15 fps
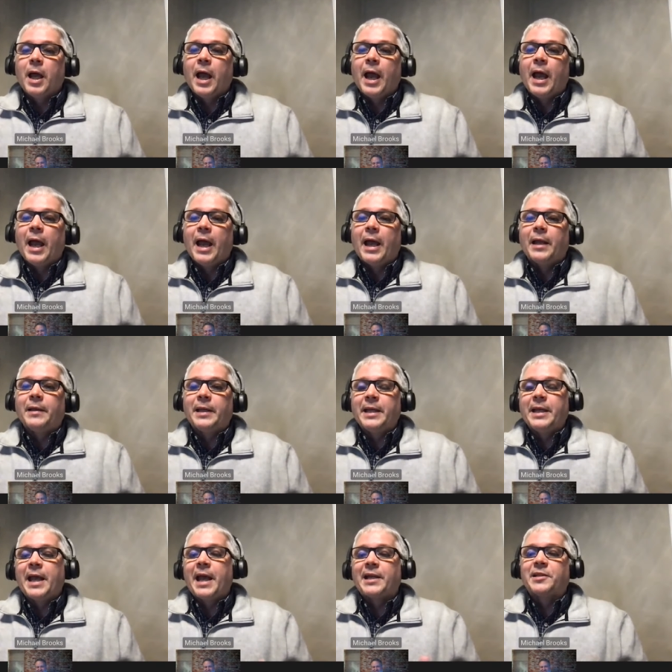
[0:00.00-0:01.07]
and
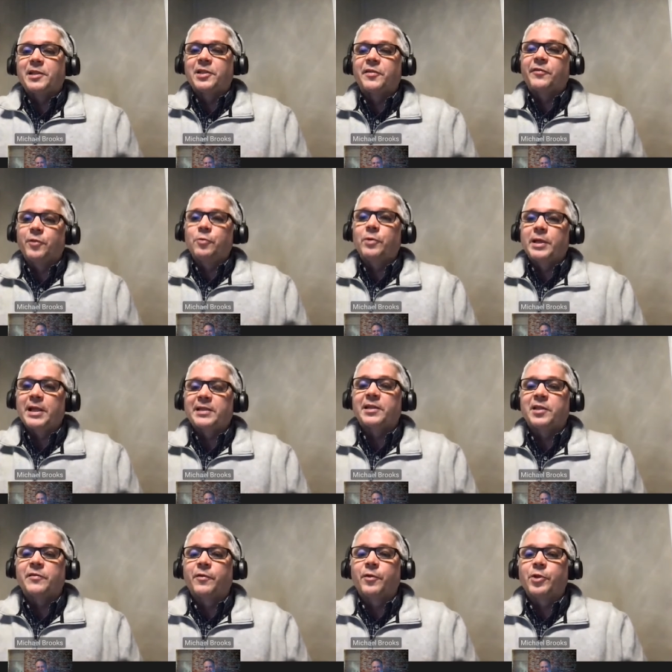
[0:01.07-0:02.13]
he has his flute
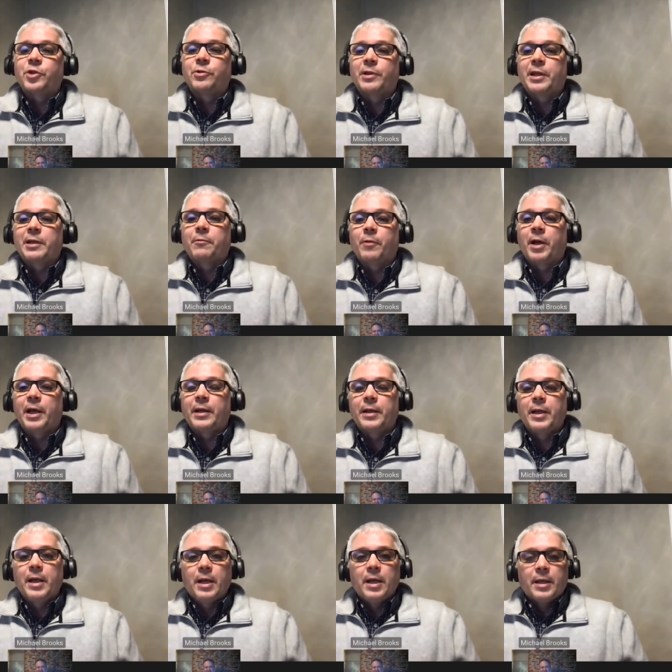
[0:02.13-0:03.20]
lessons virtually, right?
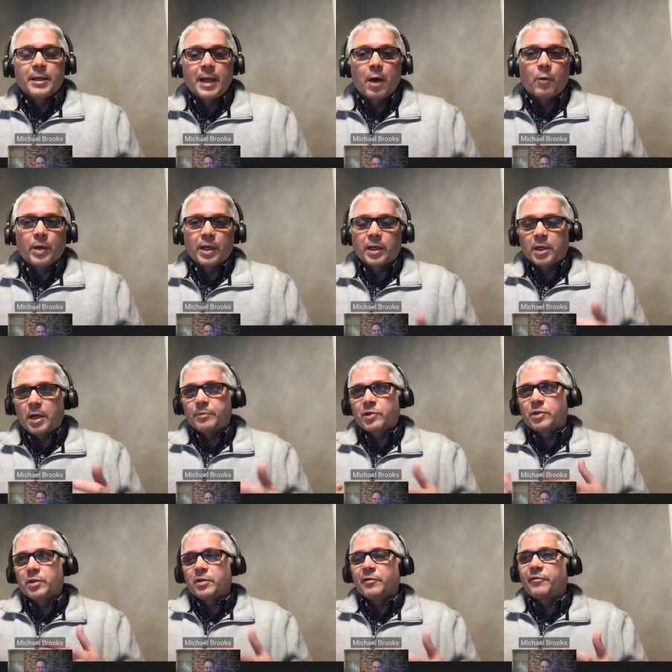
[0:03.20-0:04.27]
Now, yeah. when it comes
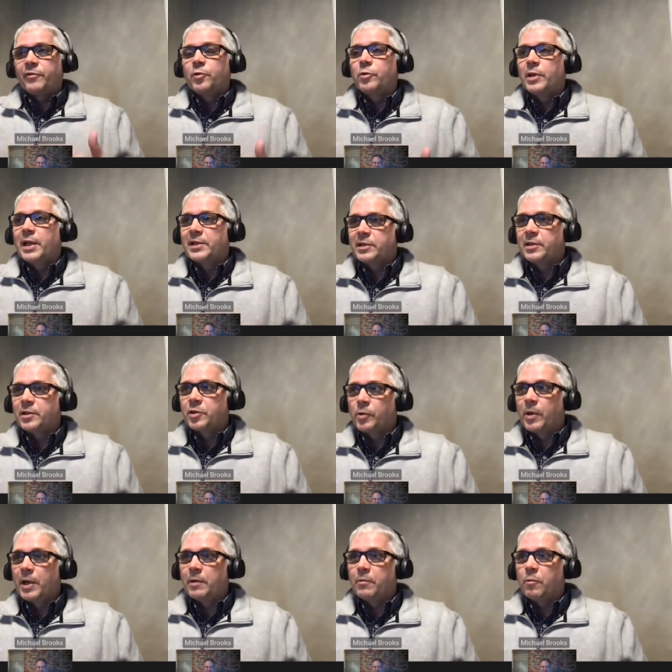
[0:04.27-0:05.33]
to the flute lessons,
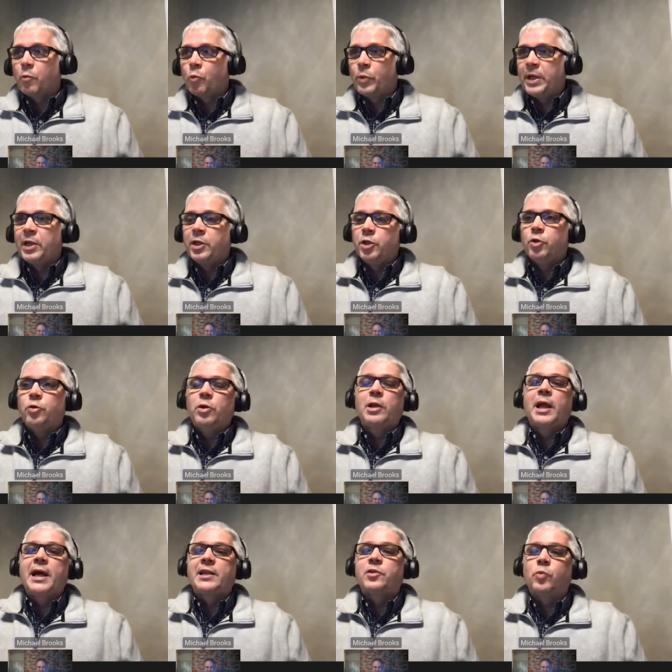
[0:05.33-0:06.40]
right, we
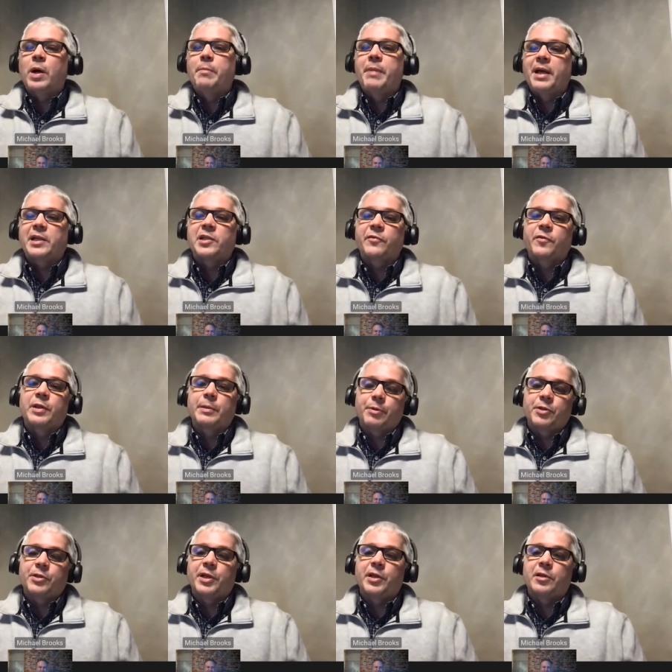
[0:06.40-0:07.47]
utilize WebEx for the
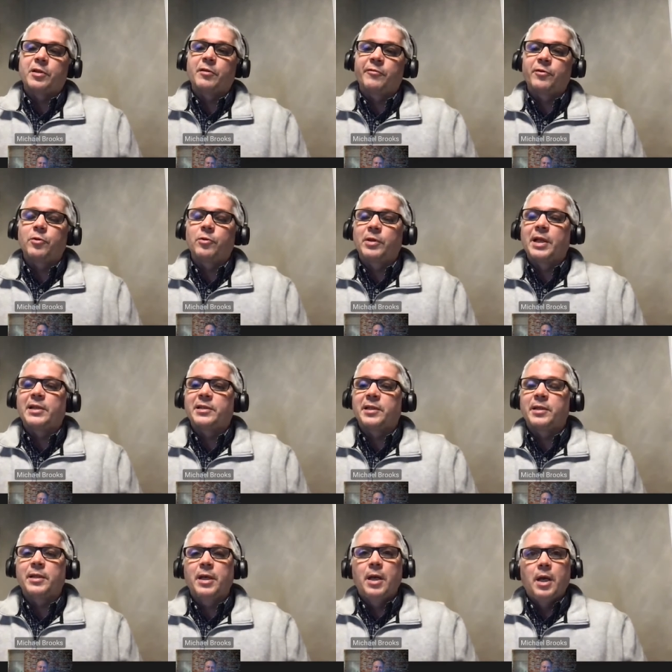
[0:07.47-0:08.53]
particular flute
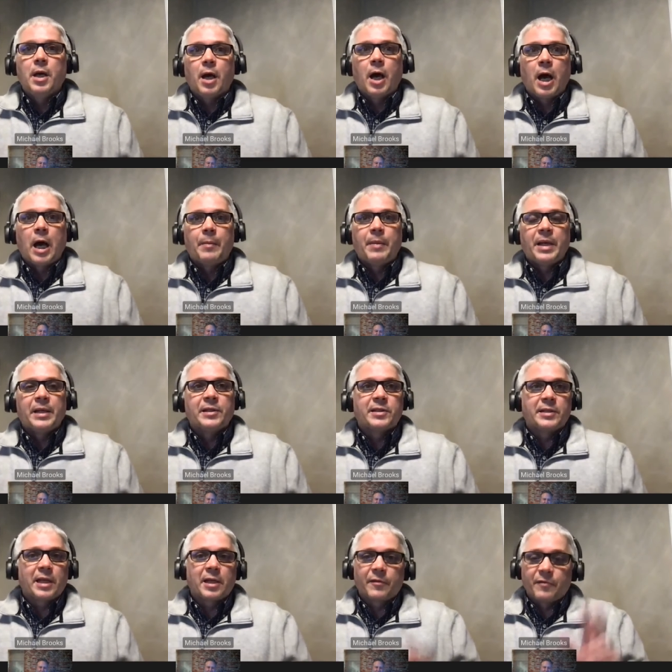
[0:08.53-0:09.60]
lesson um,
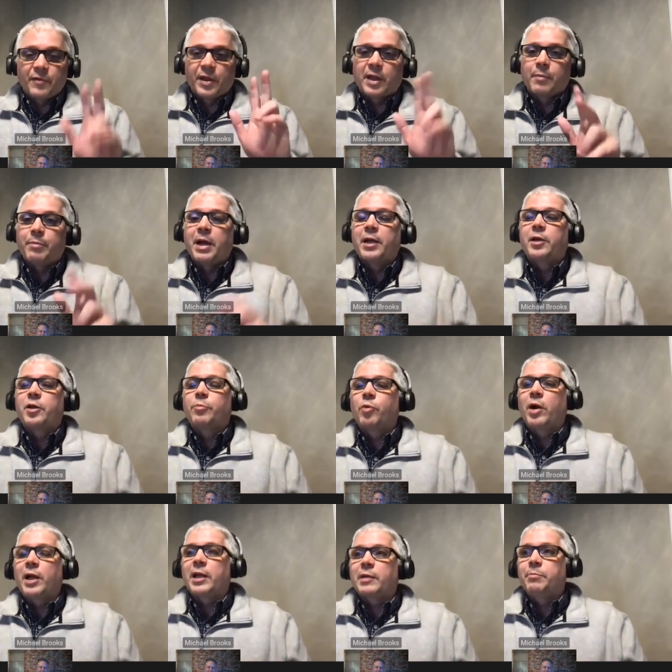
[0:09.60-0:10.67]
instead of the competitor
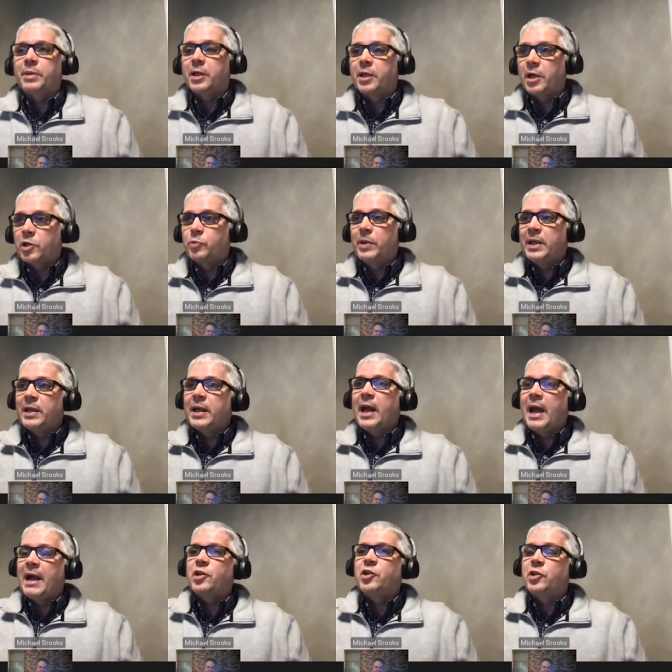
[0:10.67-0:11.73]
product because we can
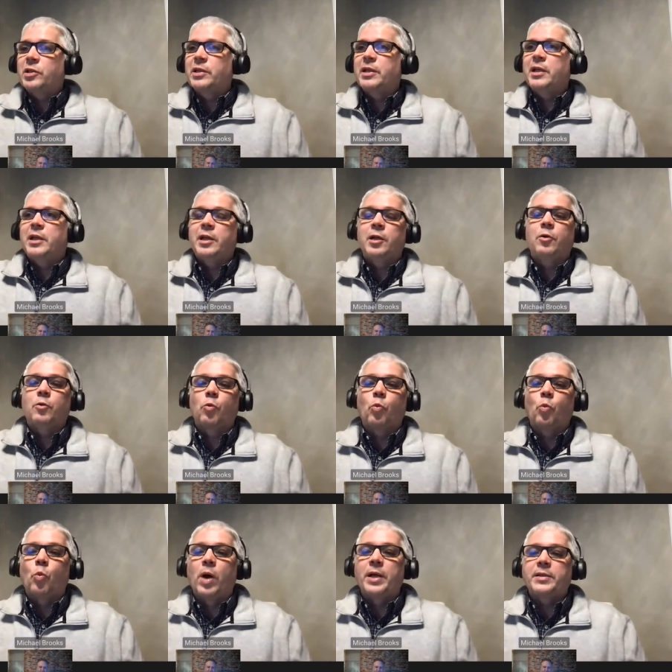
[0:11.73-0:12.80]
actually hear
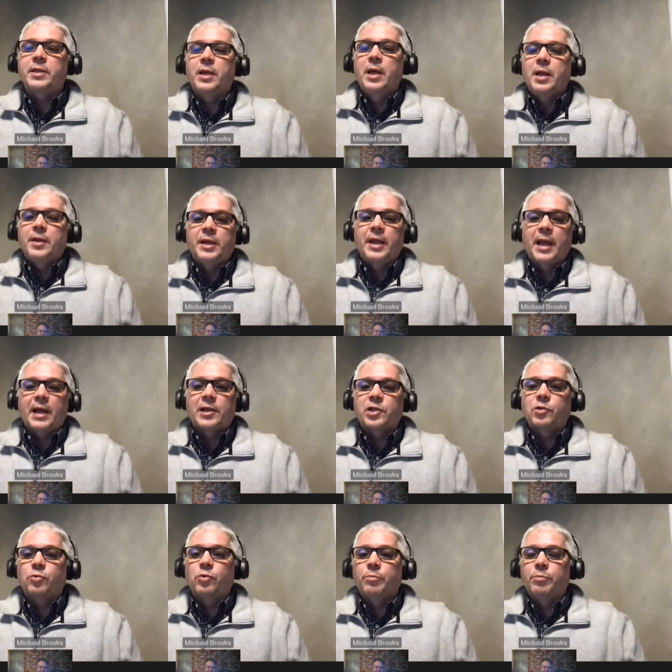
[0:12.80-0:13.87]
what the
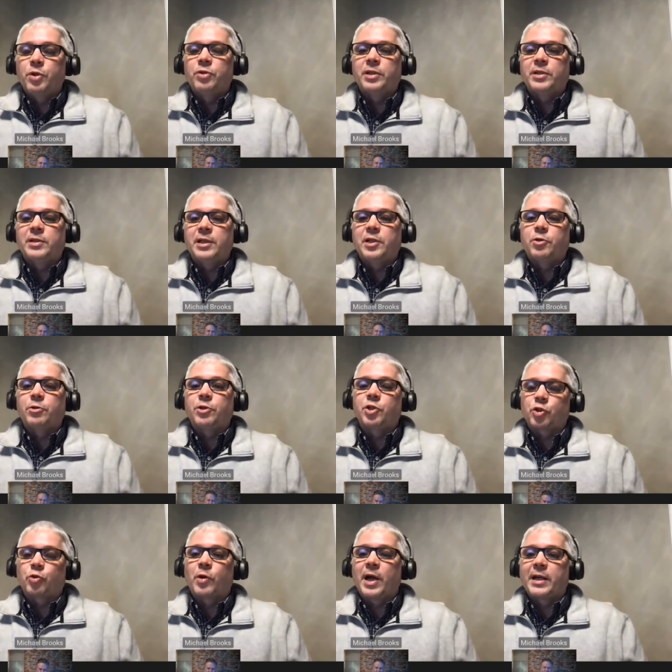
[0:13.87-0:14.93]
actual music teacher is
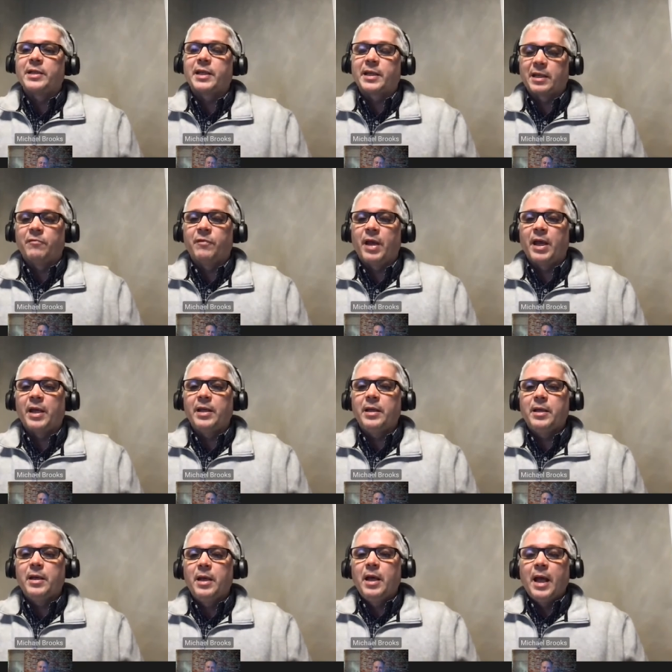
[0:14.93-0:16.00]
trying to convey,